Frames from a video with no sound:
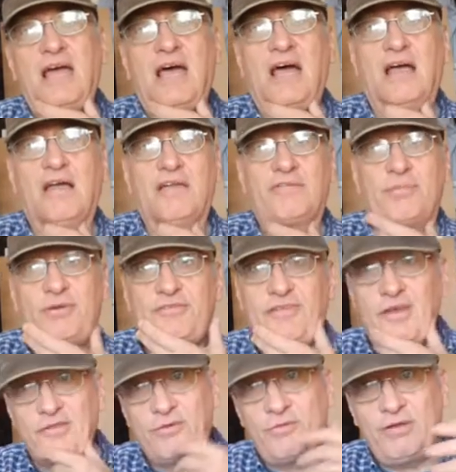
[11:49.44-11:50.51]
I suppose the
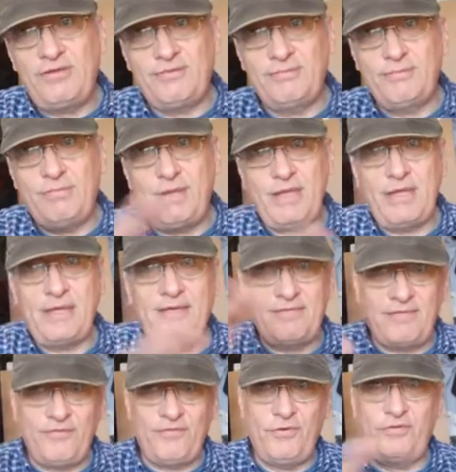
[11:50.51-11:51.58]
other reason being is
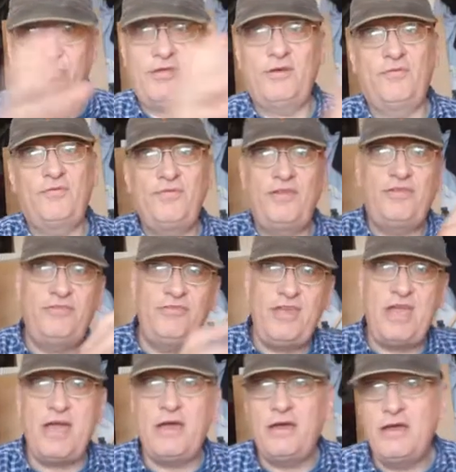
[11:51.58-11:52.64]
the first half of this
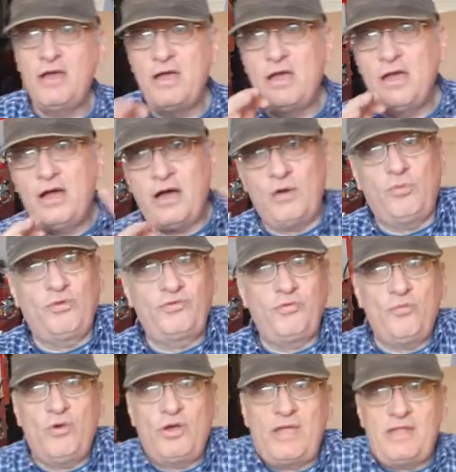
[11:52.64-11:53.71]
year I wasn't
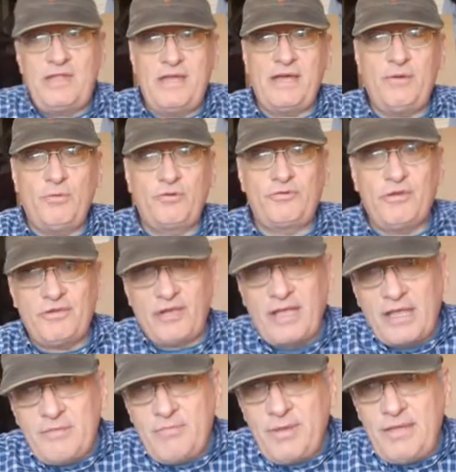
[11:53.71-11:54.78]
working the hours I
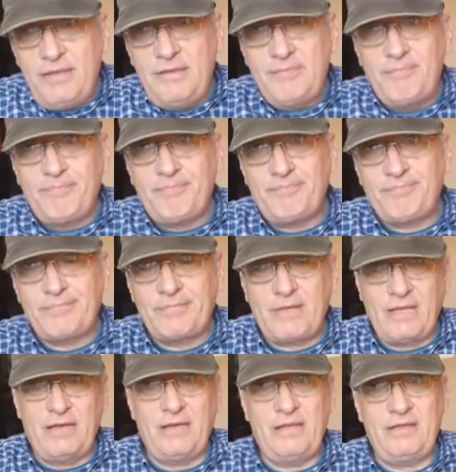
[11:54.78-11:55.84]
had been,
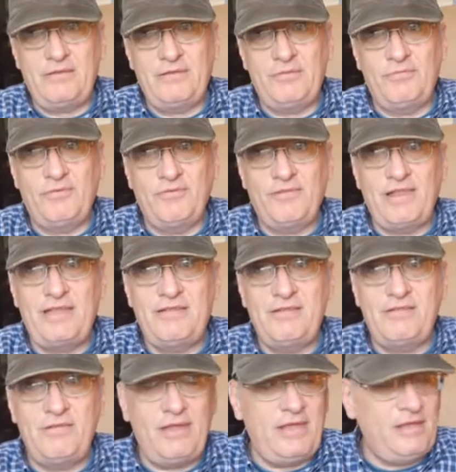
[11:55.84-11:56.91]
in terms of late
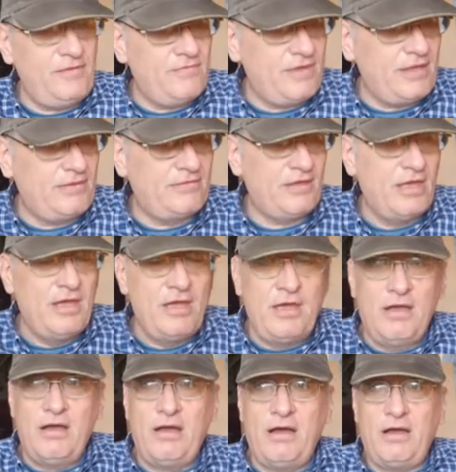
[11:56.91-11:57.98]
into the evenings.
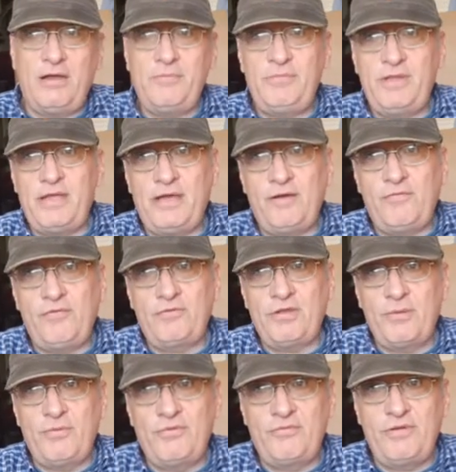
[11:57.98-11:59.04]
I'm now, for a
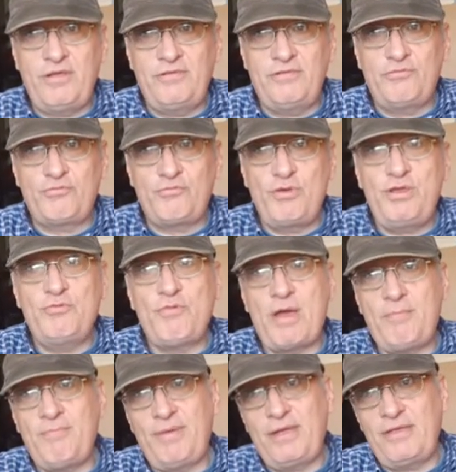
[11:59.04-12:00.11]
number of reasons,
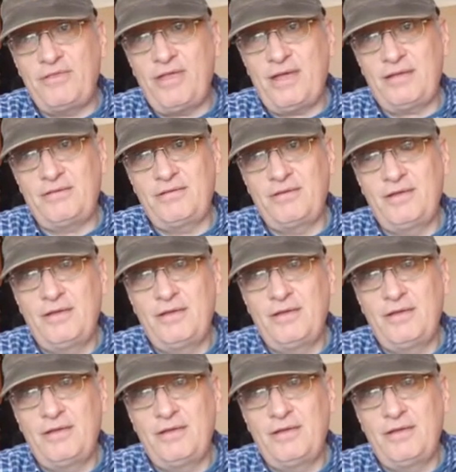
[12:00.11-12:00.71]
re-ramping that.